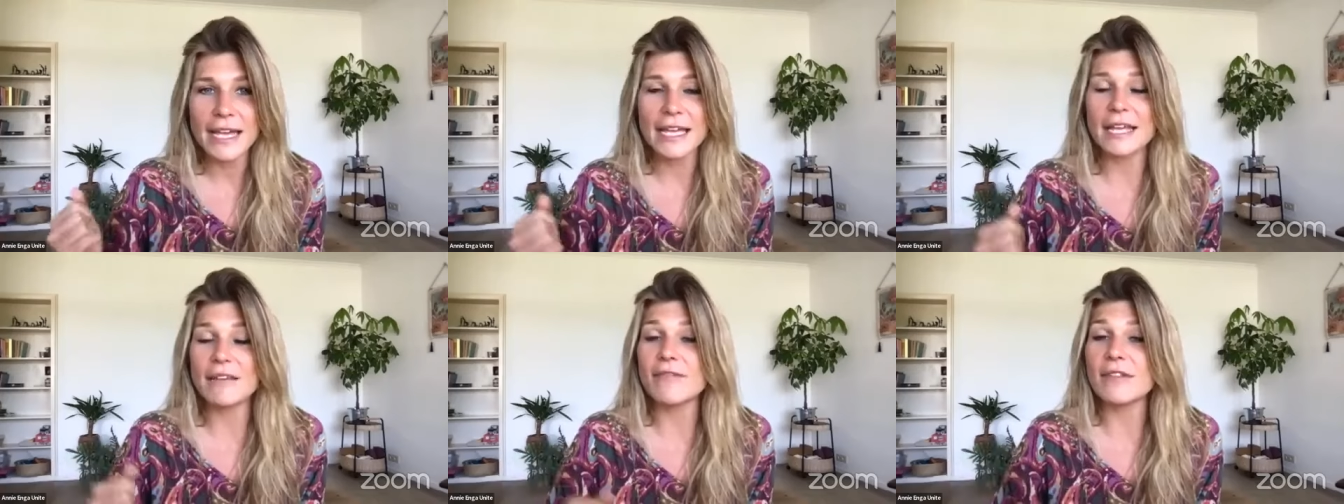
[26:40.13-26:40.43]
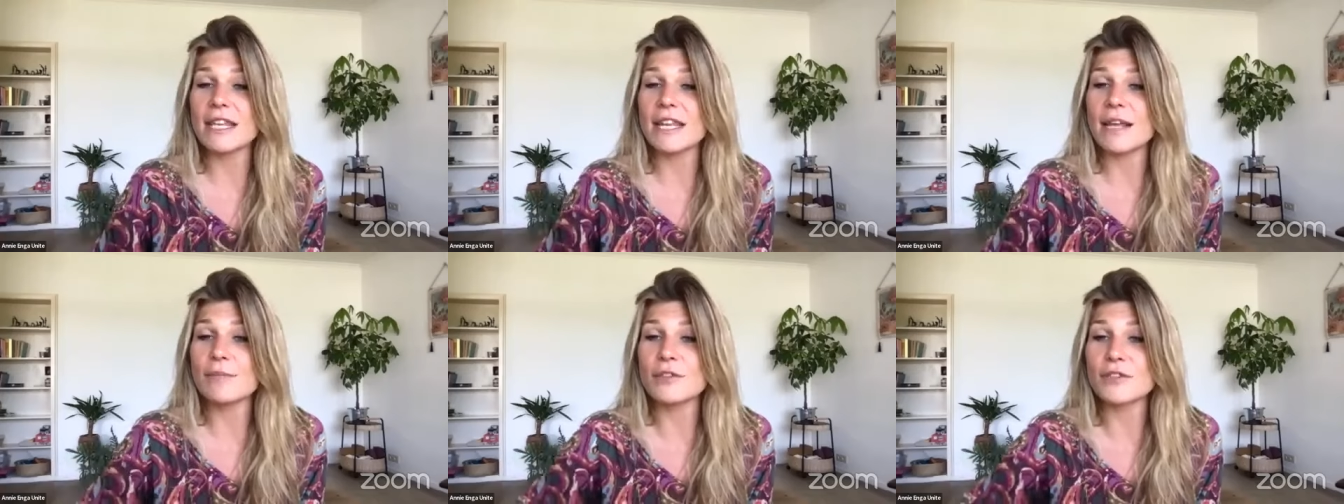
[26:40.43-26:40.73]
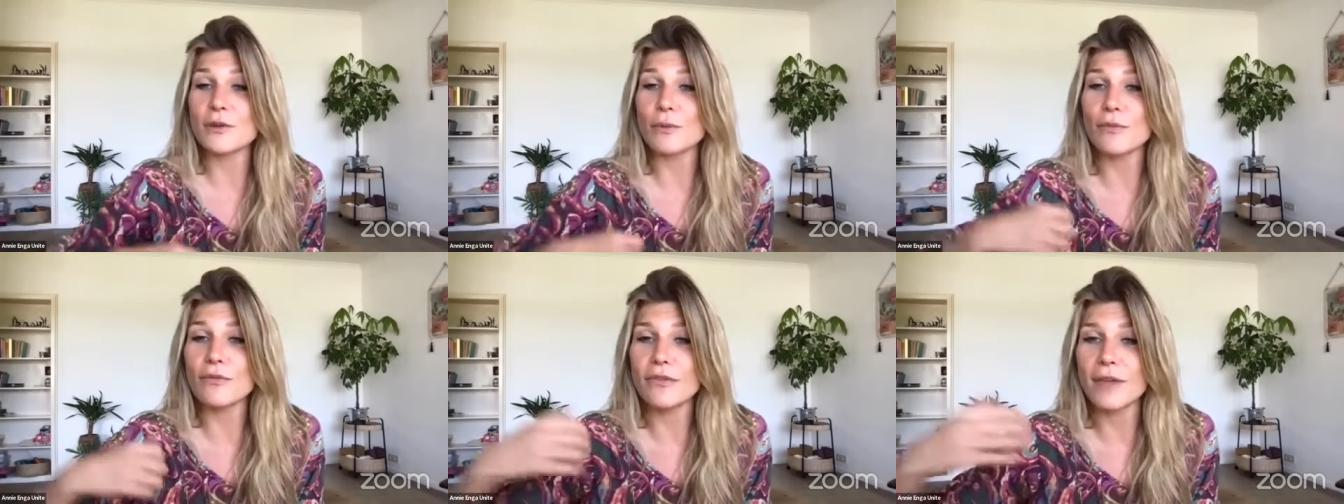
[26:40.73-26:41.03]
giving them
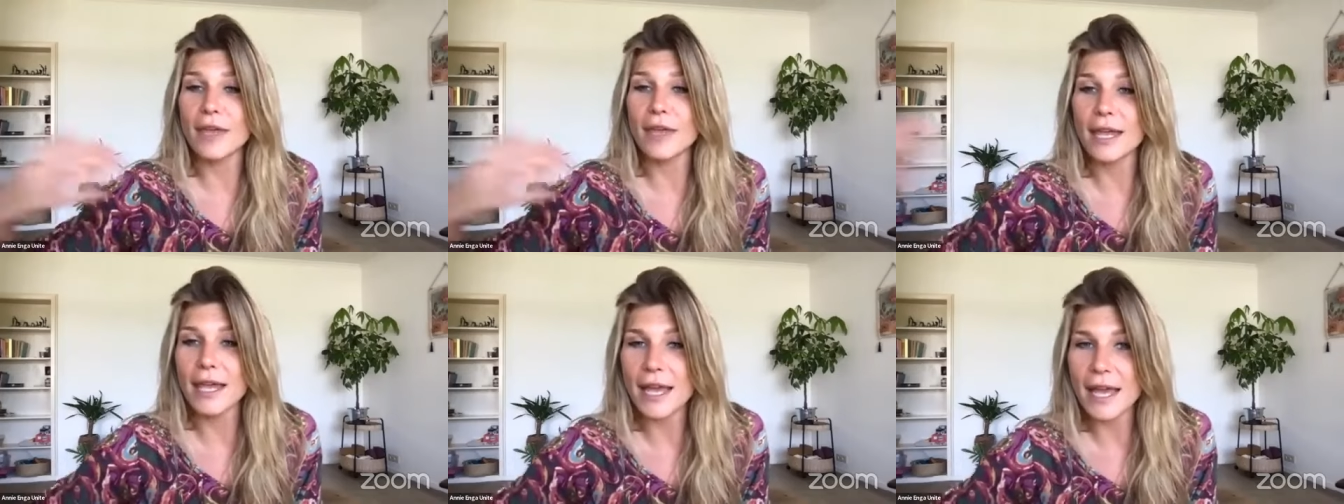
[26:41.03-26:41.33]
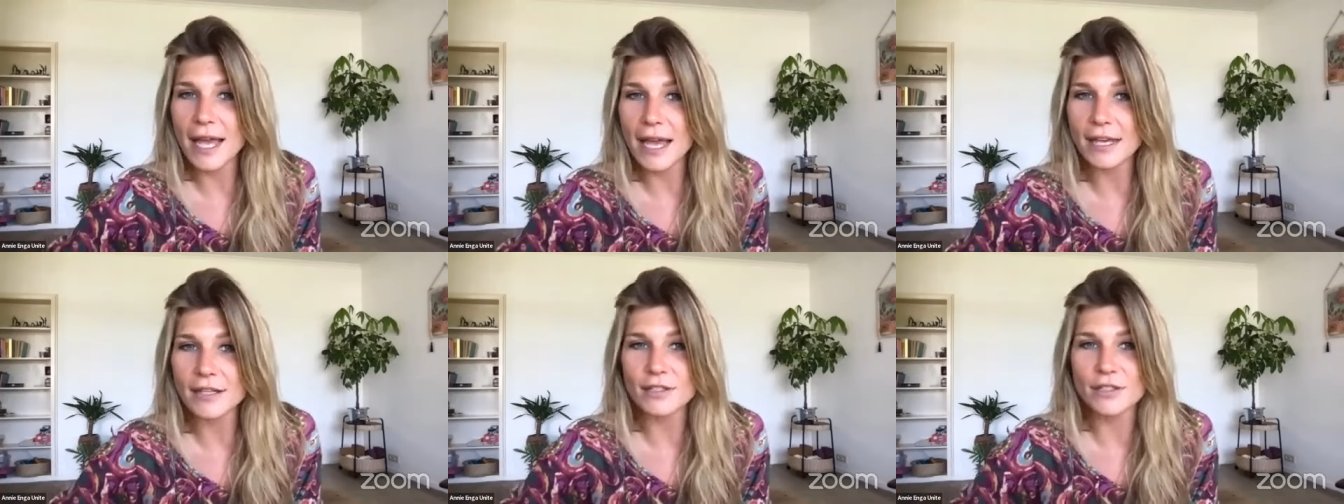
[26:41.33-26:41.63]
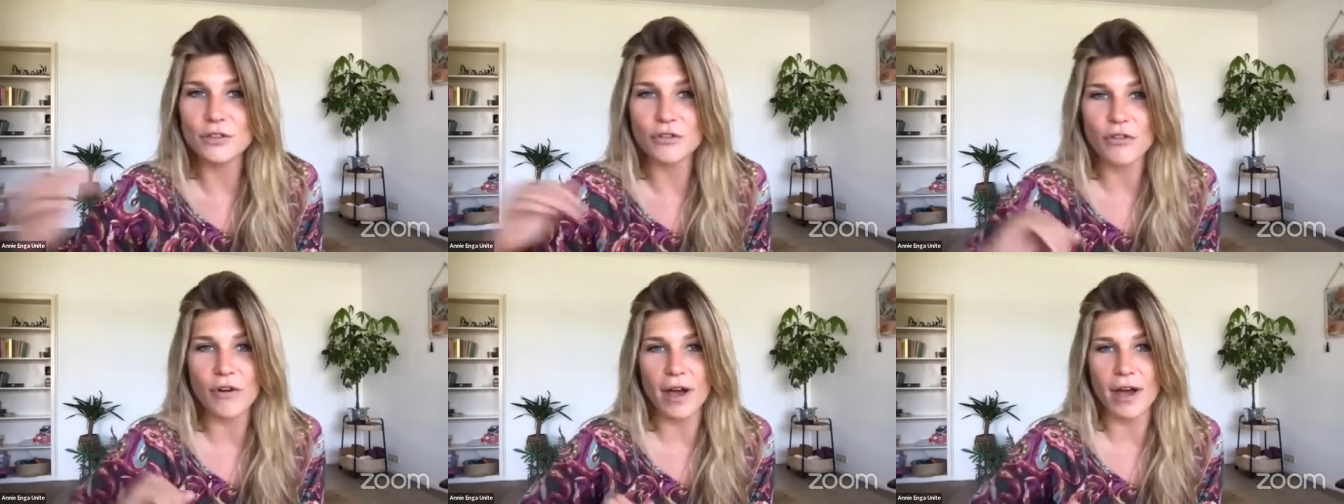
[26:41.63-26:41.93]
something
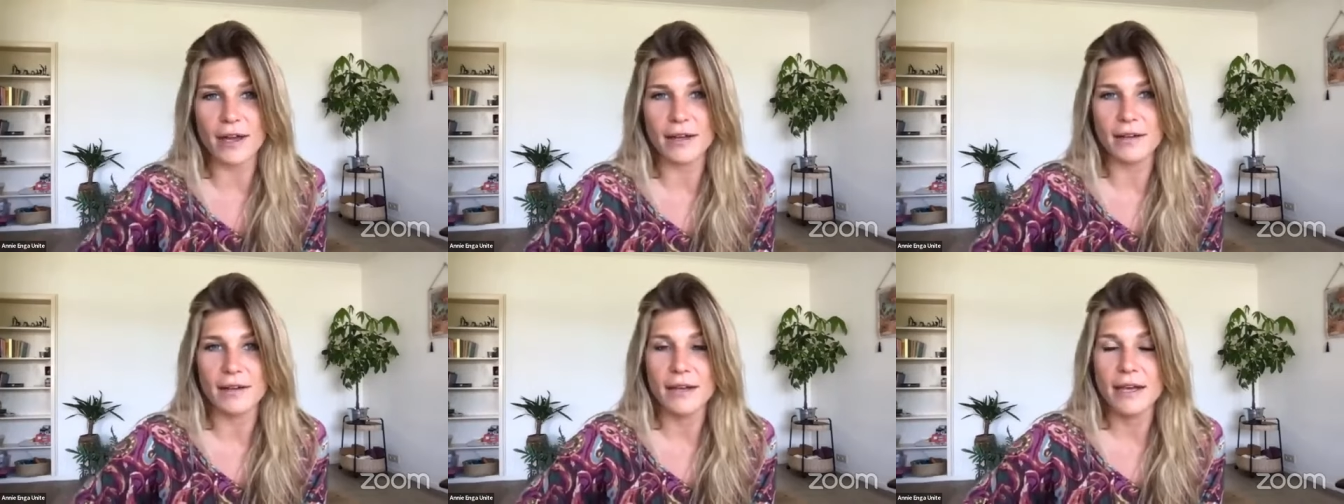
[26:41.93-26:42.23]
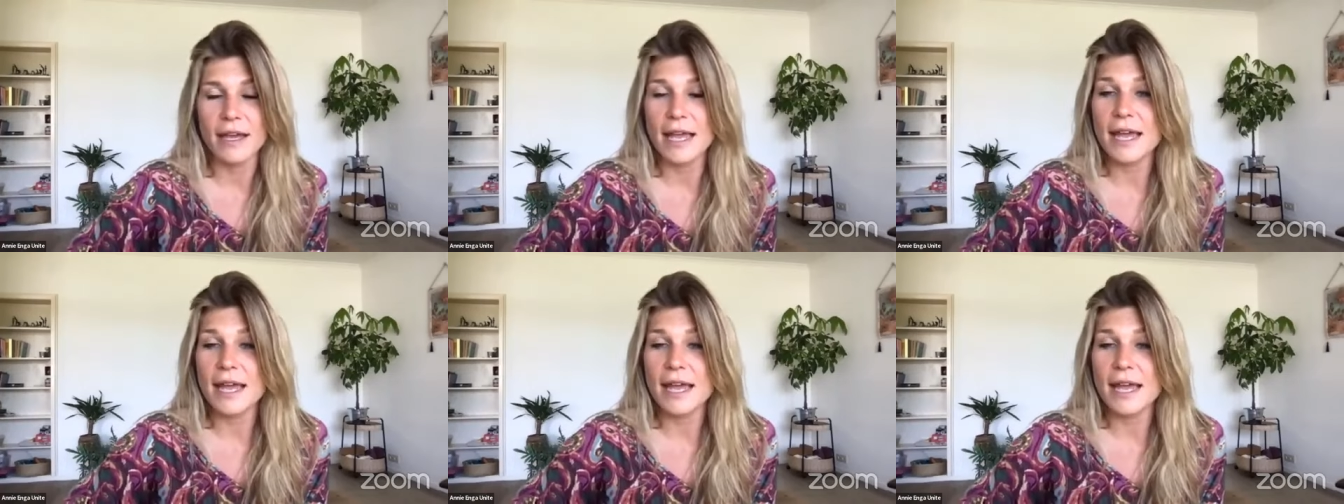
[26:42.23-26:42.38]
extra.